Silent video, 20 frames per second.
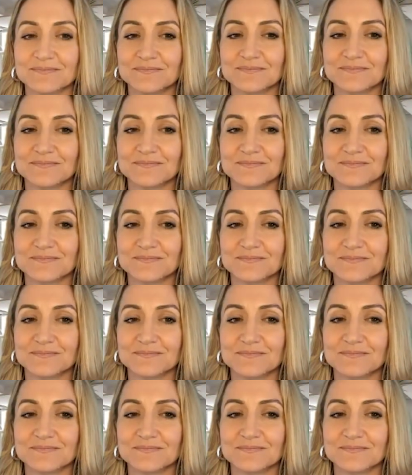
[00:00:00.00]

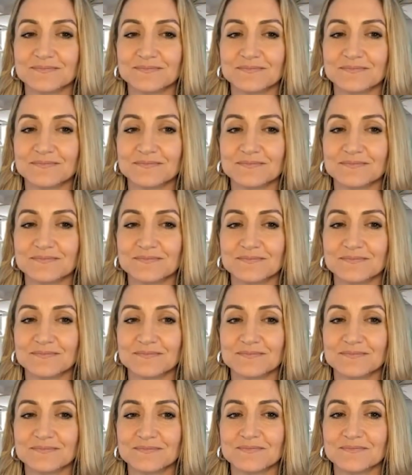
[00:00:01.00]

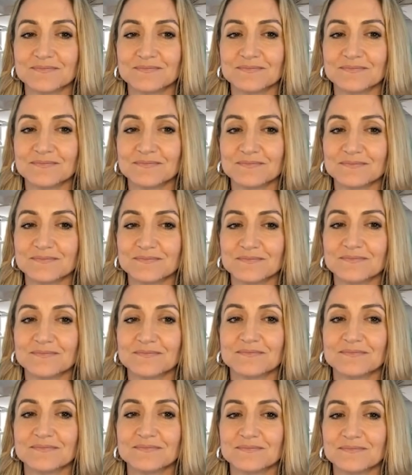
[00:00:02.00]

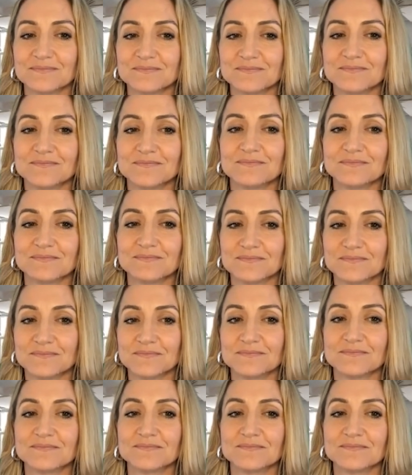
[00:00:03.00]
No words are spoken by the person on screen.